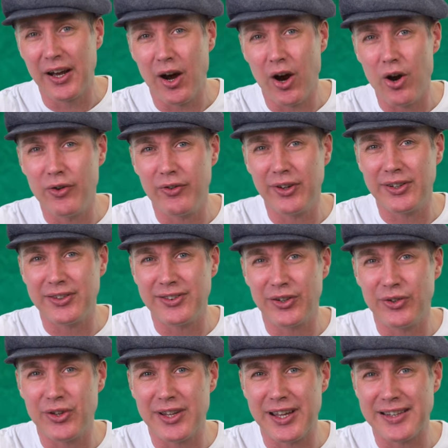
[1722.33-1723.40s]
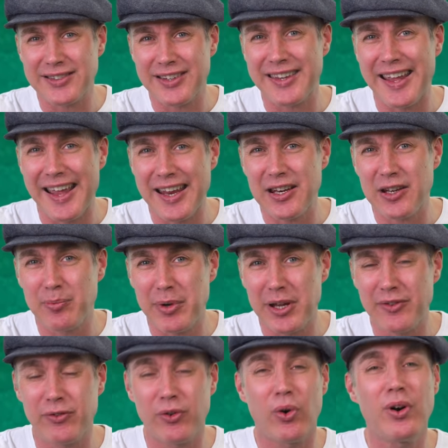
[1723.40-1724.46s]
over until you get to the end of
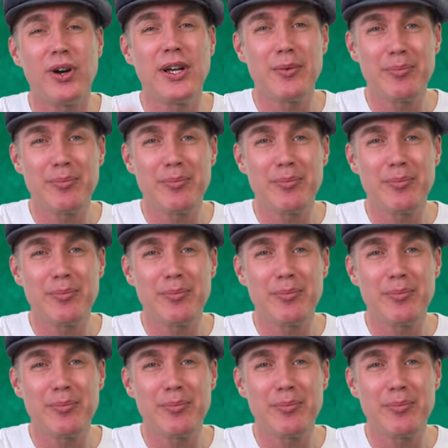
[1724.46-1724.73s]
beat four.